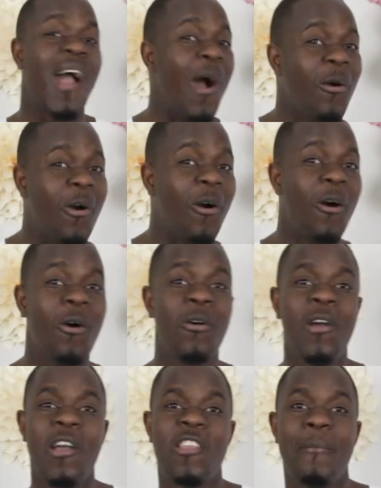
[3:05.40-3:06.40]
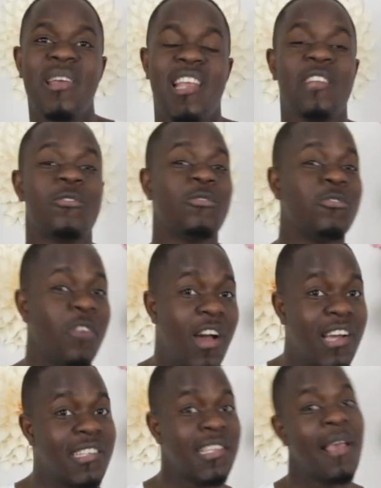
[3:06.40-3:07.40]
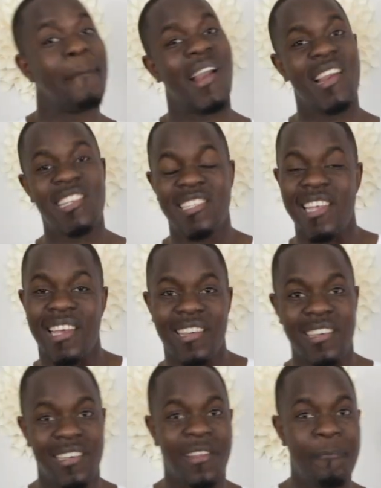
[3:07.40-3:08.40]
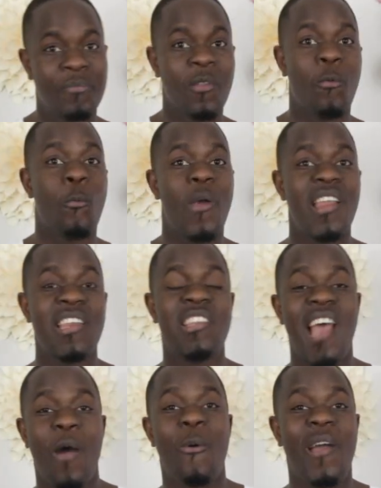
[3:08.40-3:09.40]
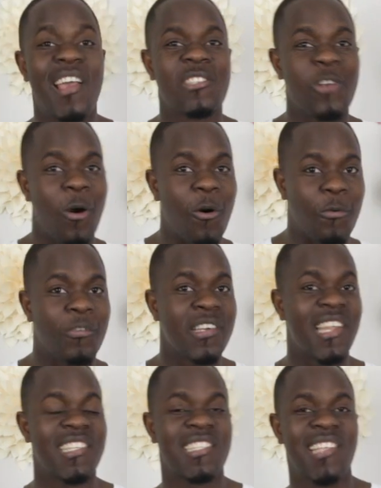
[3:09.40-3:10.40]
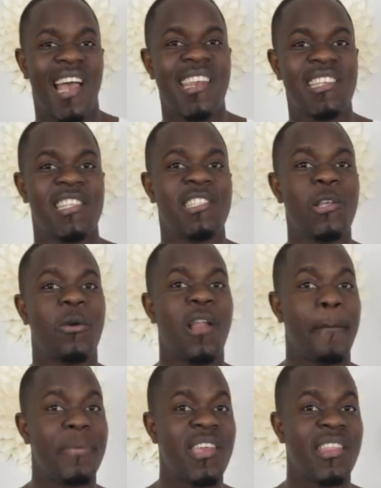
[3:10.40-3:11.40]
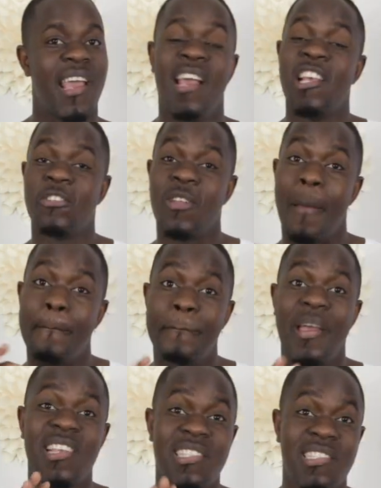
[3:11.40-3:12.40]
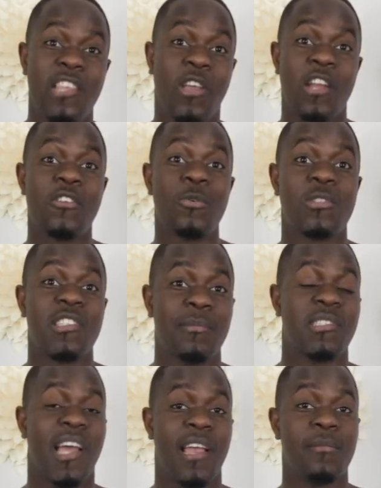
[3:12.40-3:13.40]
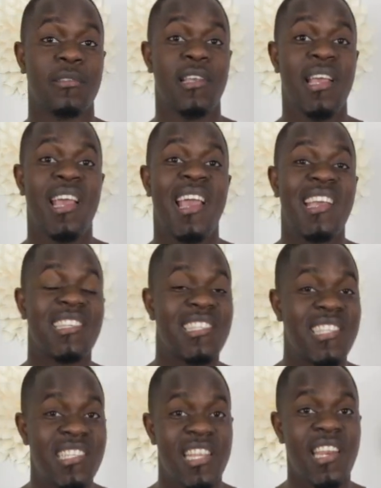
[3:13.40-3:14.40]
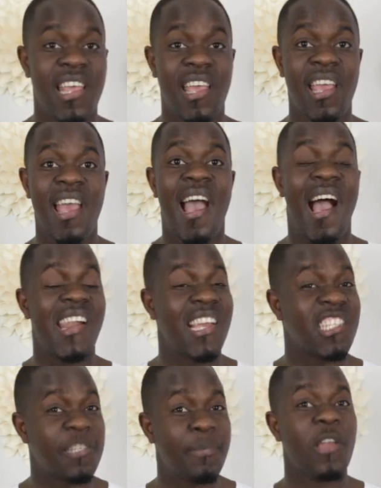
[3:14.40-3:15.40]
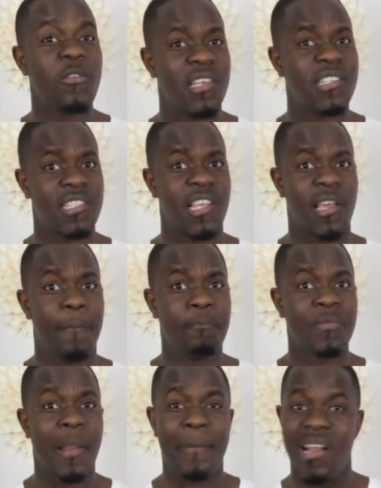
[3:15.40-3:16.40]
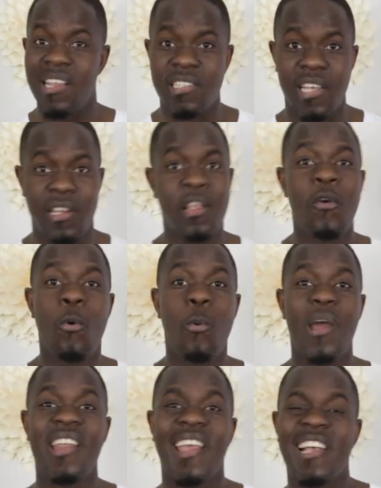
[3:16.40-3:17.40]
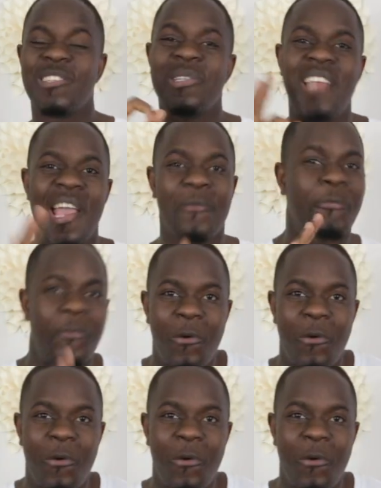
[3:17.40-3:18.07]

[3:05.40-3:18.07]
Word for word: to alcohol, you may turn to drugs, but listen, when that wears off, the sadness is still going to be there. So the best thing you can do sometimes is sit in it and experience it. But listen, when it gets to day